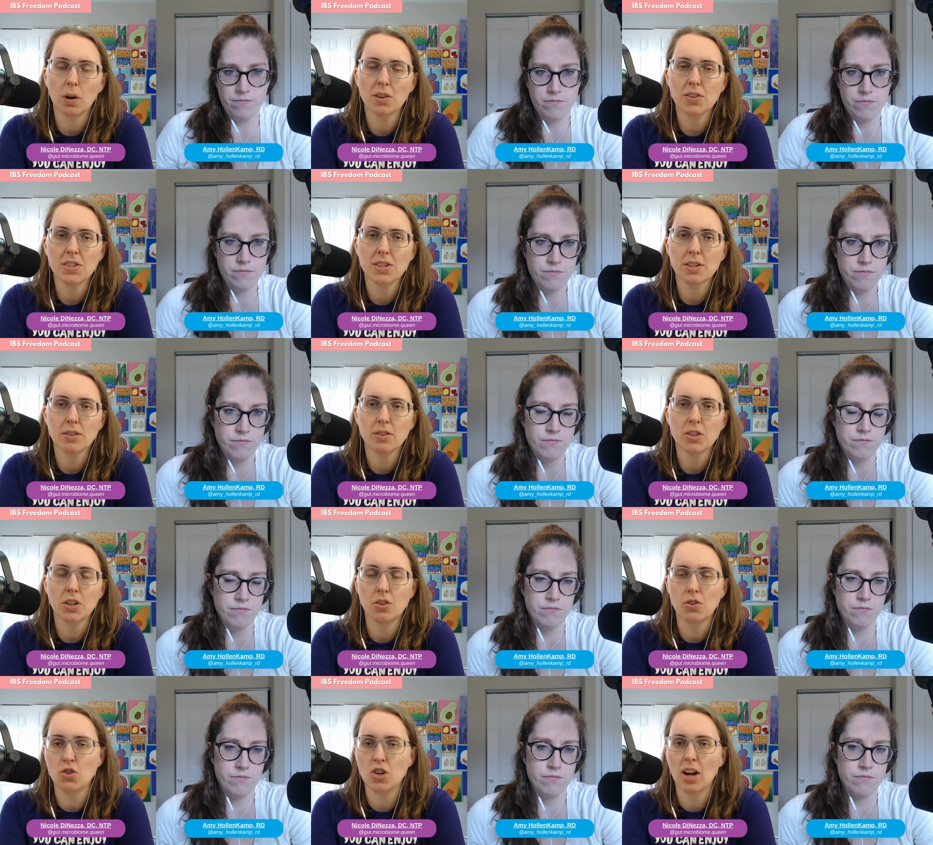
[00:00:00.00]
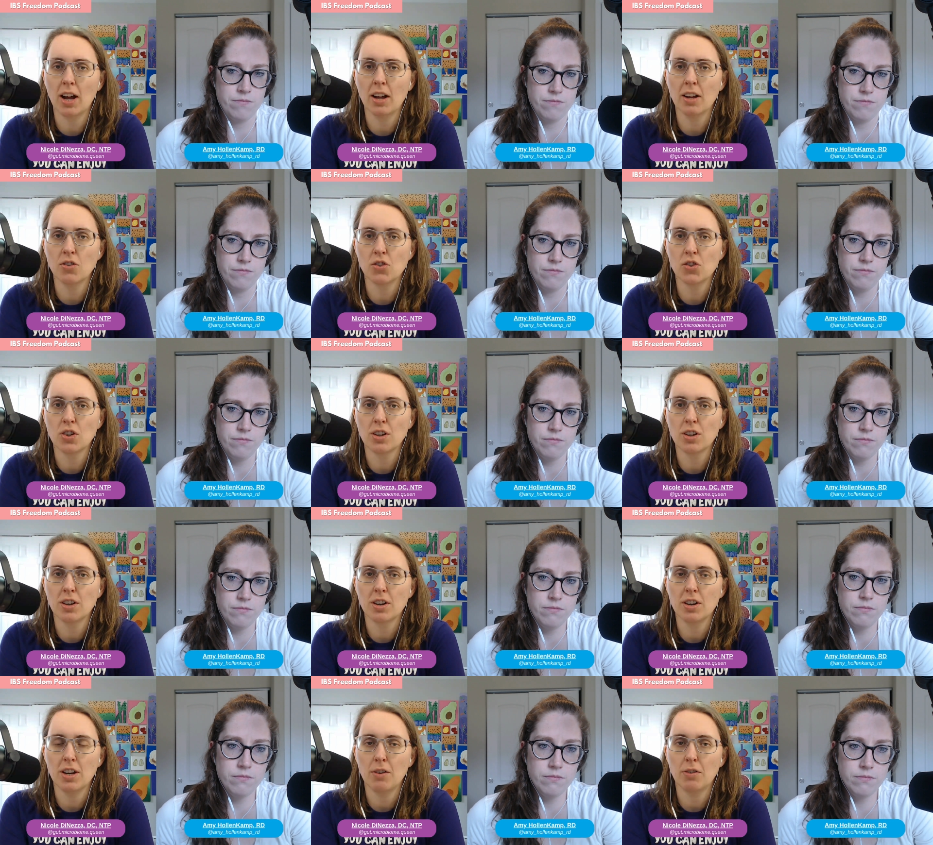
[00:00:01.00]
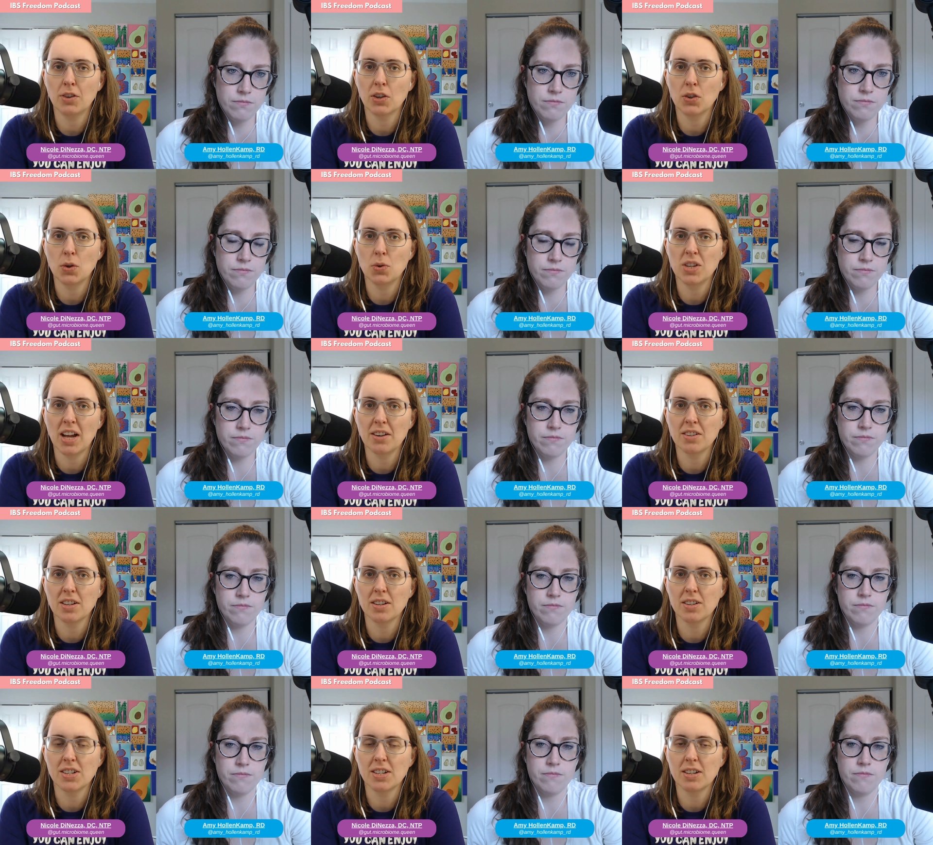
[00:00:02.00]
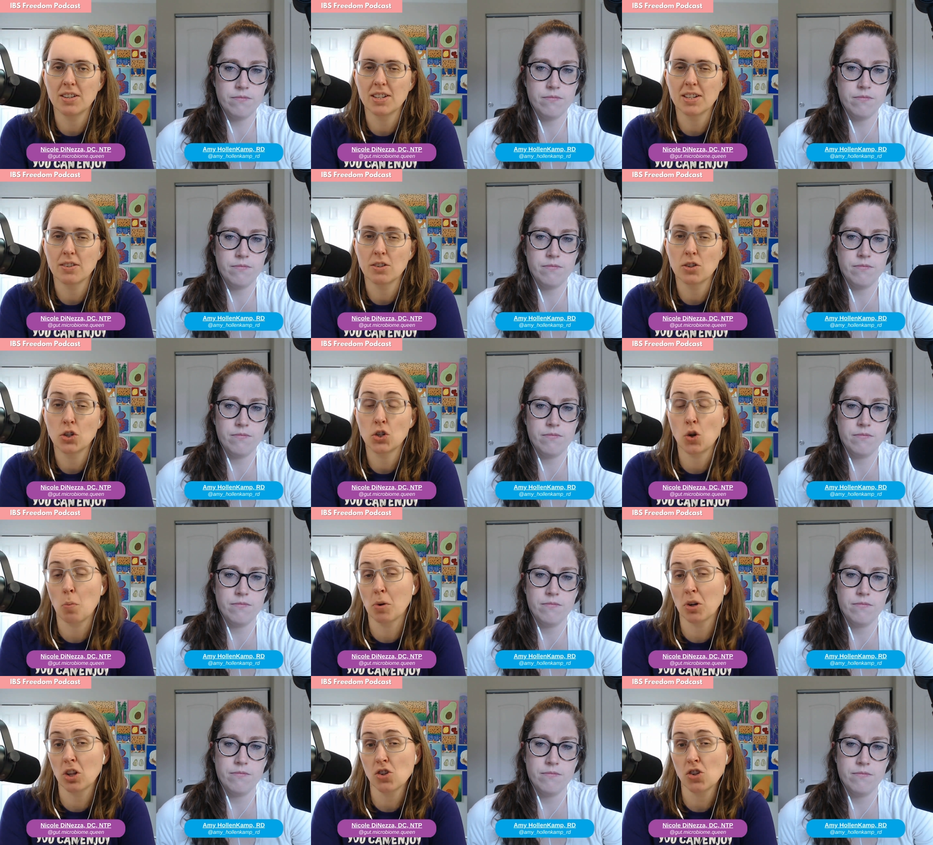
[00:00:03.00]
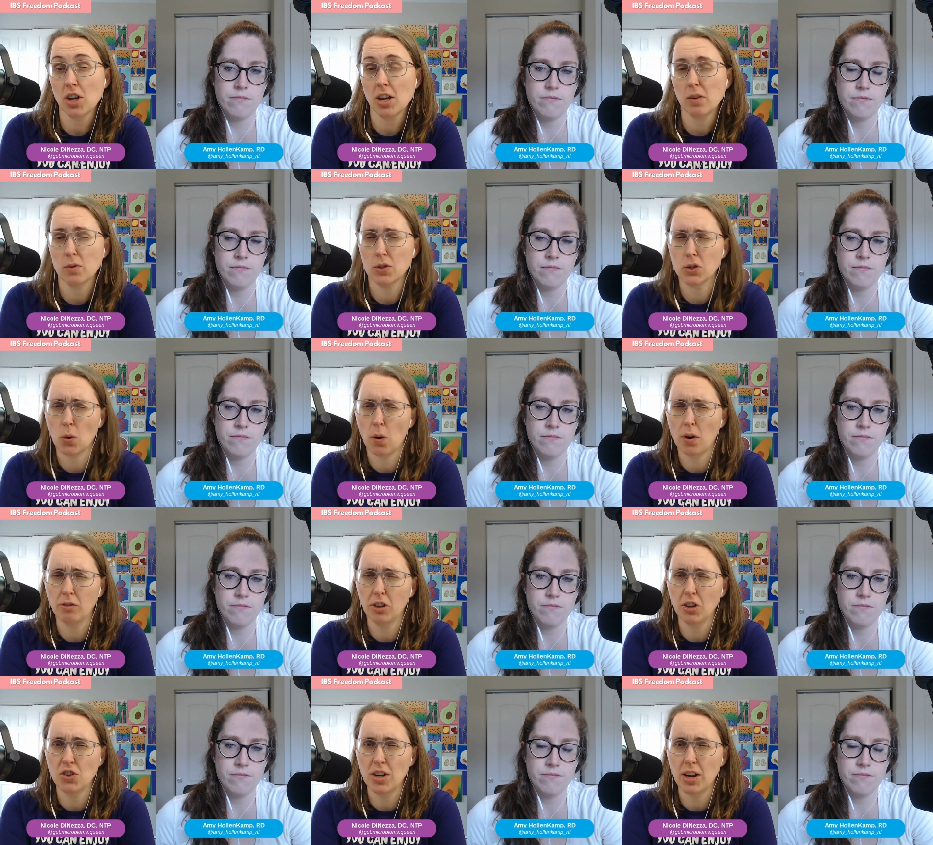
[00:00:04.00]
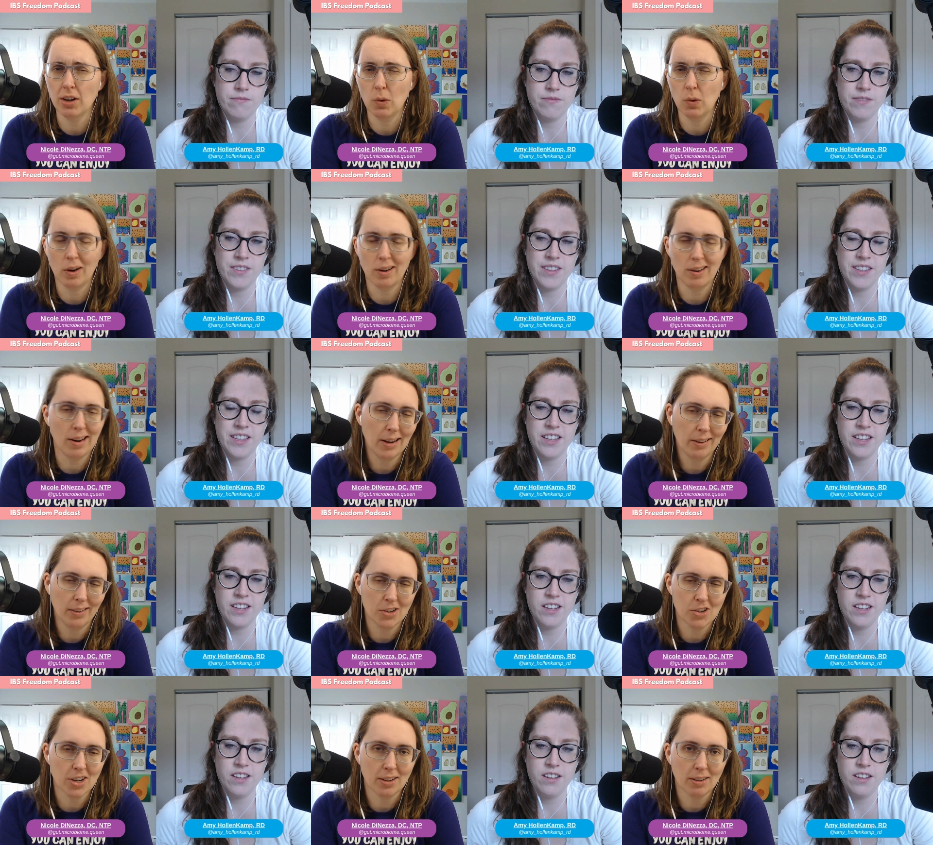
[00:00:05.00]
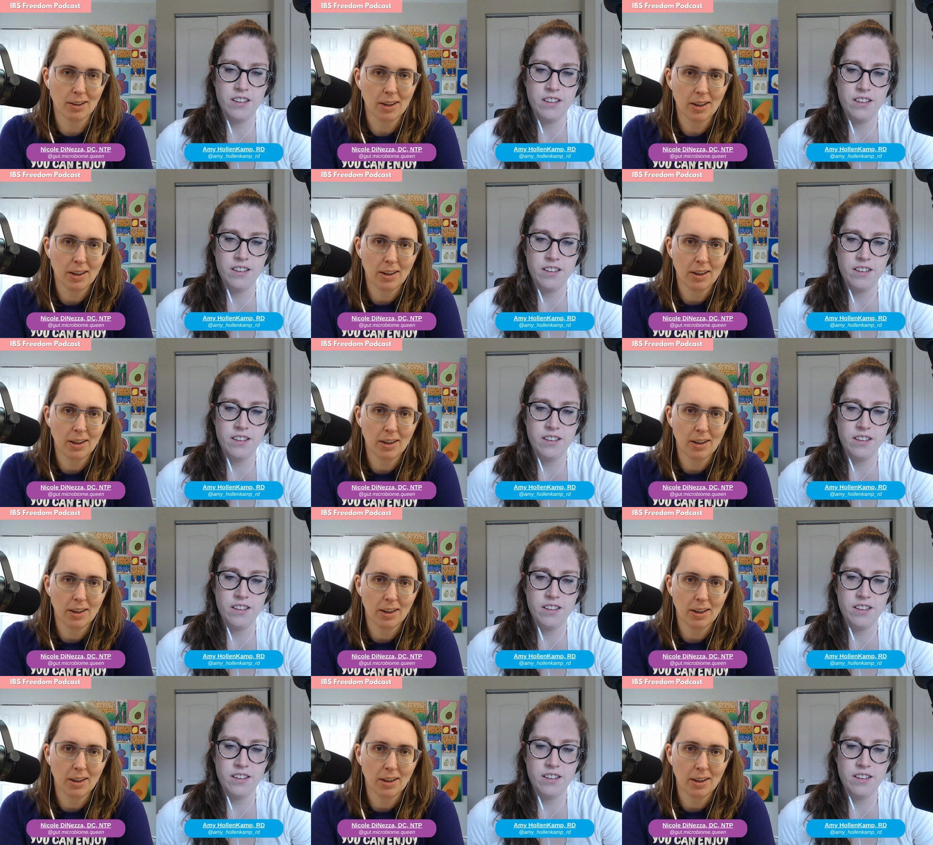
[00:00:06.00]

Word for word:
Speaker 1: sorts to judge if your new dentist is super legit, sort of legit, or not legit.